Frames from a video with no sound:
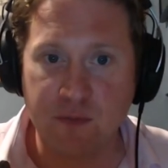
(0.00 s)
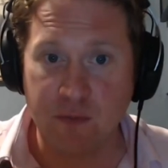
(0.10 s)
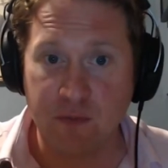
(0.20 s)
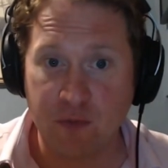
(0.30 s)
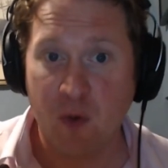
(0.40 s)

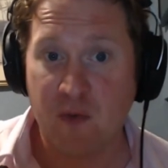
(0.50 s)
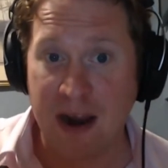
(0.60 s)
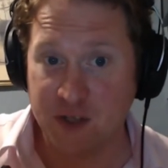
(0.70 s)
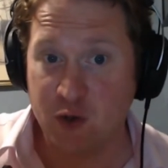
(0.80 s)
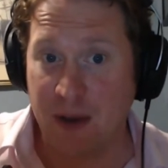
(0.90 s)
from a
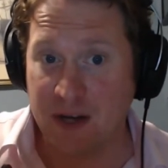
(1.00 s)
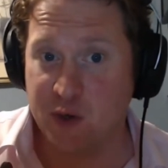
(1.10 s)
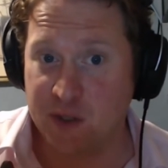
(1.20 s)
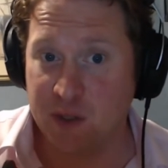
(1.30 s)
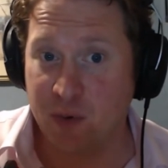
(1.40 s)
rational
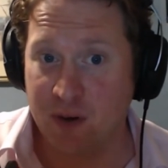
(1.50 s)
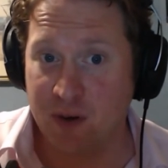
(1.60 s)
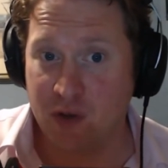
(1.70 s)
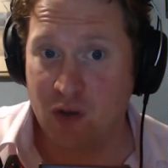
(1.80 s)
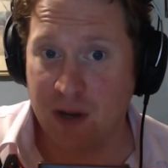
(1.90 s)
patriotic
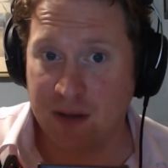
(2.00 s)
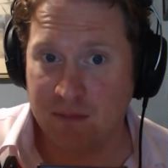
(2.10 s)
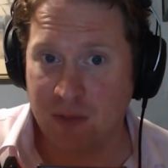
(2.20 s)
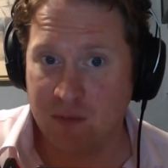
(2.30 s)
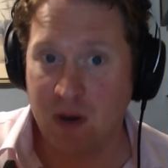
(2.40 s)
point of view,
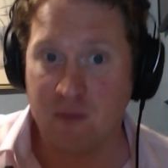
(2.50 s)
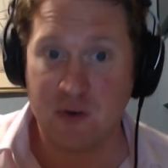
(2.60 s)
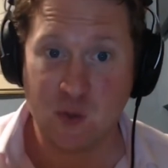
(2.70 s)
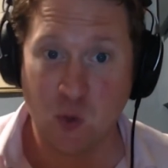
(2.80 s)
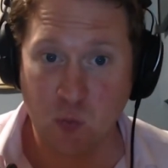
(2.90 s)
my
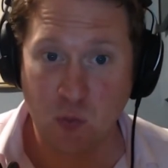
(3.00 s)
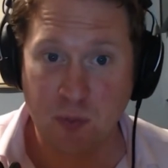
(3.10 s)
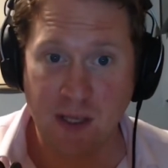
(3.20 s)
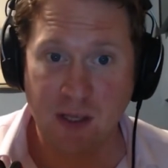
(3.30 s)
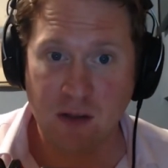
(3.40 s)
retort
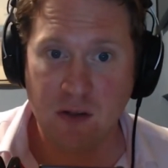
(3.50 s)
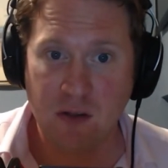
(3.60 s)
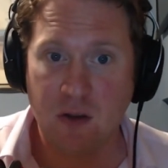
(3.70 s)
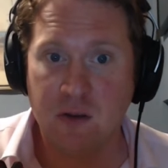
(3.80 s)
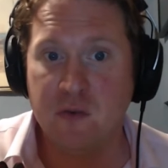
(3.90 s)
would be,
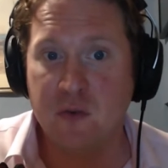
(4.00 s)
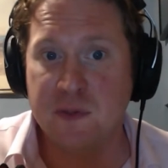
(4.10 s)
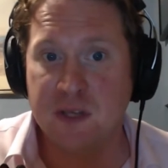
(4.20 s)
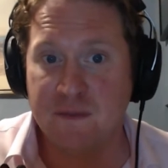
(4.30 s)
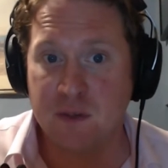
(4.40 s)
you've
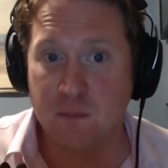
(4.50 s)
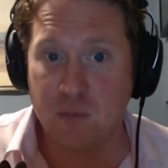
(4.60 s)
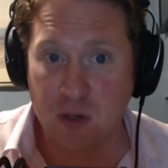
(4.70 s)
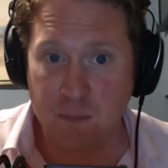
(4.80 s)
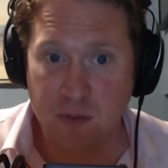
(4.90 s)
observed
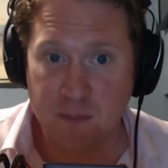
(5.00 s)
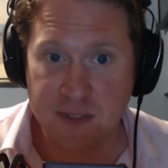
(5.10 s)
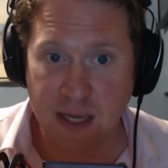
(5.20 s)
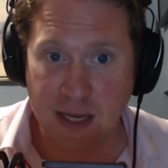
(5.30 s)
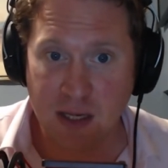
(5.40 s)
some
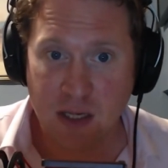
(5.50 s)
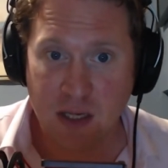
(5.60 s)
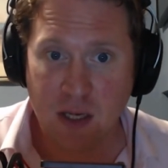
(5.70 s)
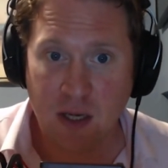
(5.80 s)
problems there,